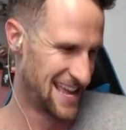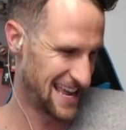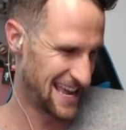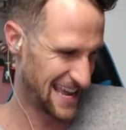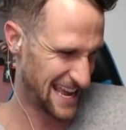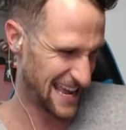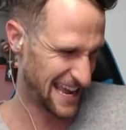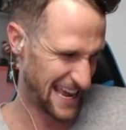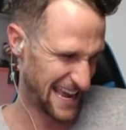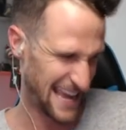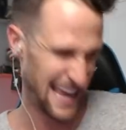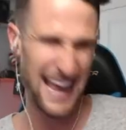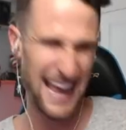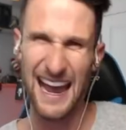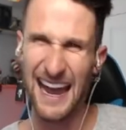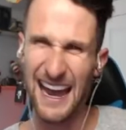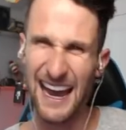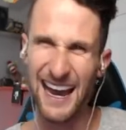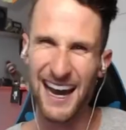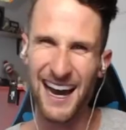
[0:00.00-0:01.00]
I tried
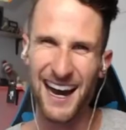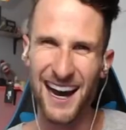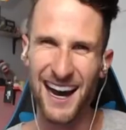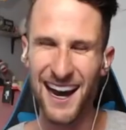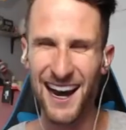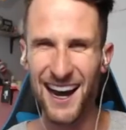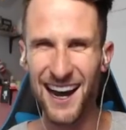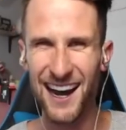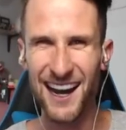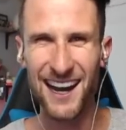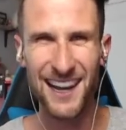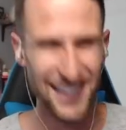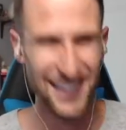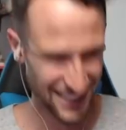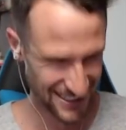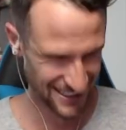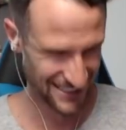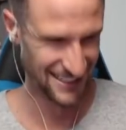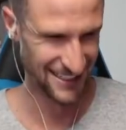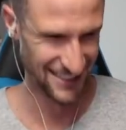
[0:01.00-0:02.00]
trolling him, but
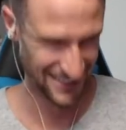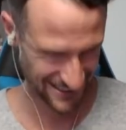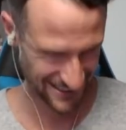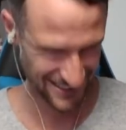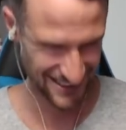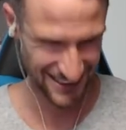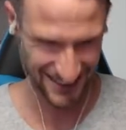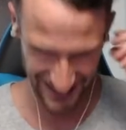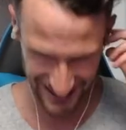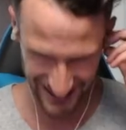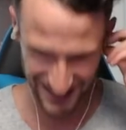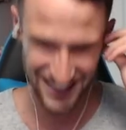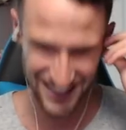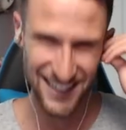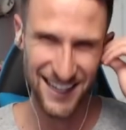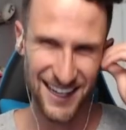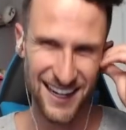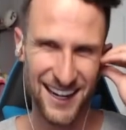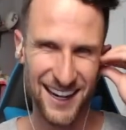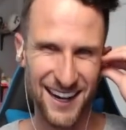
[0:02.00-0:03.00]
uh, well, I'm not going to
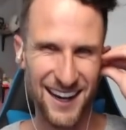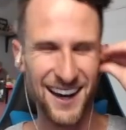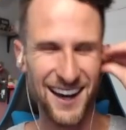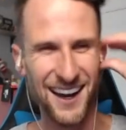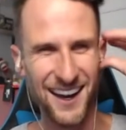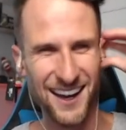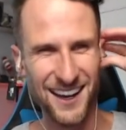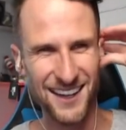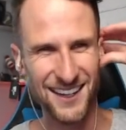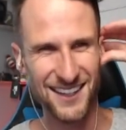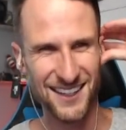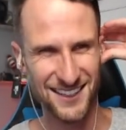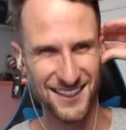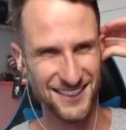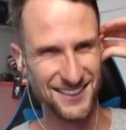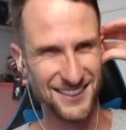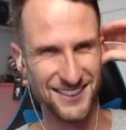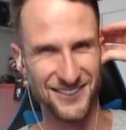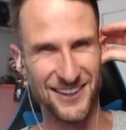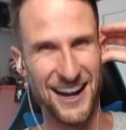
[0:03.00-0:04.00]
give too many spoilers.
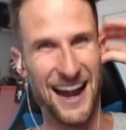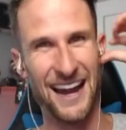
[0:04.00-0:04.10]
I'll just right.